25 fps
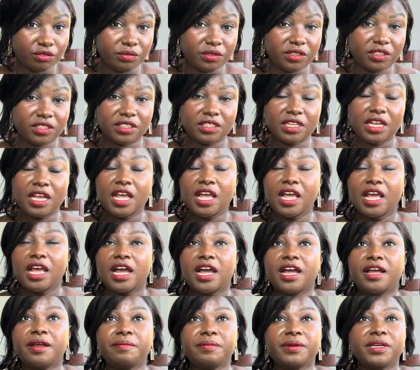Because
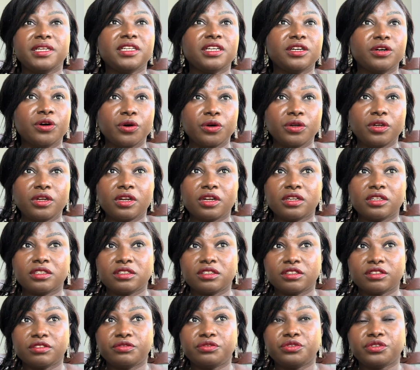I made a whole lot
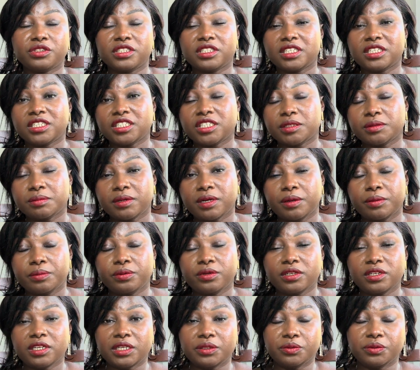of research about
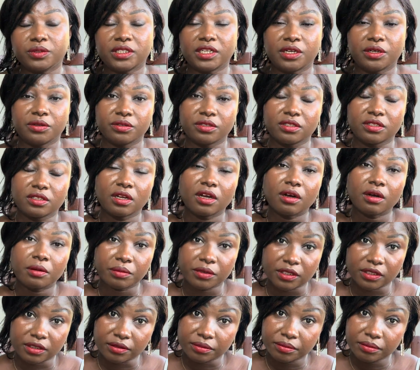Poland when I was
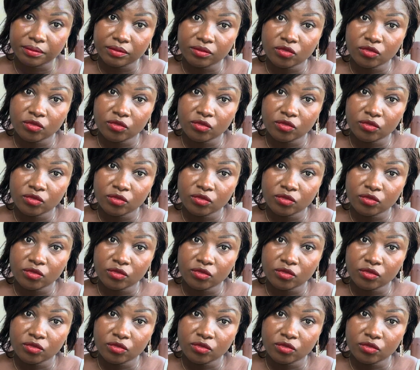coming,